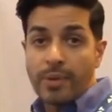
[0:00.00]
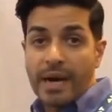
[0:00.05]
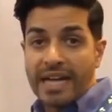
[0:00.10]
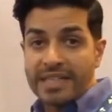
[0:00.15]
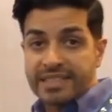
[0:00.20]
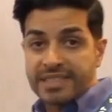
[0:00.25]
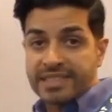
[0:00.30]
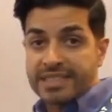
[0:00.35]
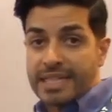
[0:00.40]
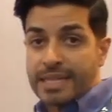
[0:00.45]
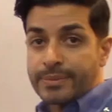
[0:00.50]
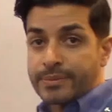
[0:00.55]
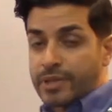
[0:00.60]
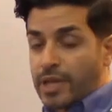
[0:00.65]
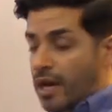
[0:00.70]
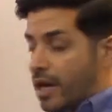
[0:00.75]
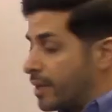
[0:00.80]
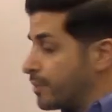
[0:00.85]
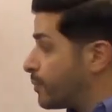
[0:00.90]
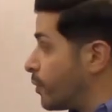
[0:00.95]
at the same
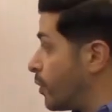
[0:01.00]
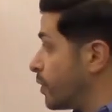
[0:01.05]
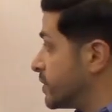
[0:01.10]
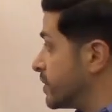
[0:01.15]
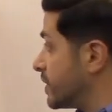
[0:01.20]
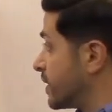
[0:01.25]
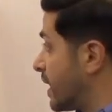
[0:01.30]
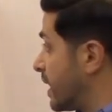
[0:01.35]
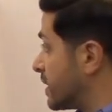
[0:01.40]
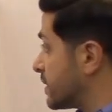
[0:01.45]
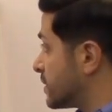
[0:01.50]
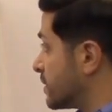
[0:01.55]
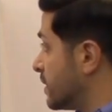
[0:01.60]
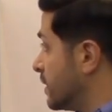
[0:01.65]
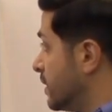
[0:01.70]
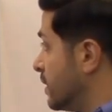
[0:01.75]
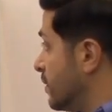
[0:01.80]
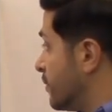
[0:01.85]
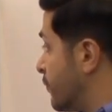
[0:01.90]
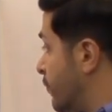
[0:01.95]
time pointing at
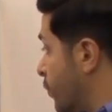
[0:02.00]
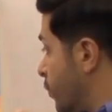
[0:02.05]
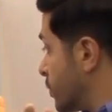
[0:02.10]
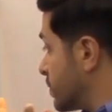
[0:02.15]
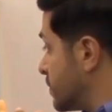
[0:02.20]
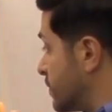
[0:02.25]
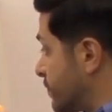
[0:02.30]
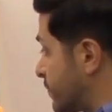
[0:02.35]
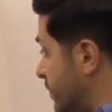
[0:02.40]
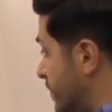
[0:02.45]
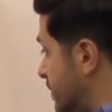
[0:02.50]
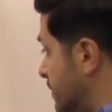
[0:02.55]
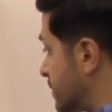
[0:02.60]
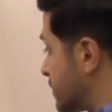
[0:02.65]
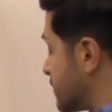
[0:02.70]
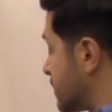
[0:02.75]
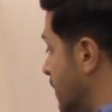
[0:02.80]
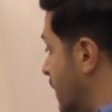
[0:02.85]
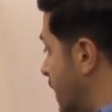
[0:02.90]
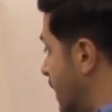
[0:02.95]
four
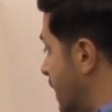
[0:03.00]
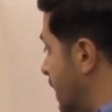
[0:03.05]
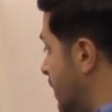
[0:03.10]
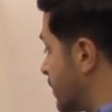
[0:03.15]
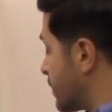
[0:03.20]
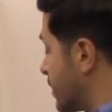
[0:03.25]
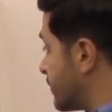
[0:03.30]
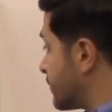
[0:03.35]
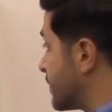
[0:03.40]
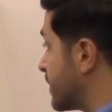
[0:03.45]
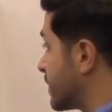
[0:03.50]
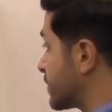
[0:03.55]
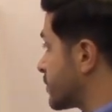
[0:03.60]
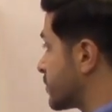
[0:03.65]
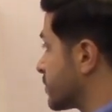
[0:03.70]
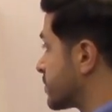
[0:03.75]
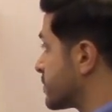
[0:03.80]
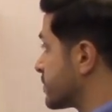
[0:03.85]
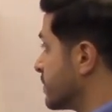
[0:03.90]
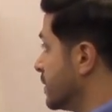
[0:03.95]
different uh,
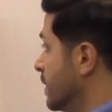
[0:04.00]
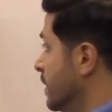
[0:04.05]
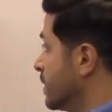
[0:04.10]
reflectors.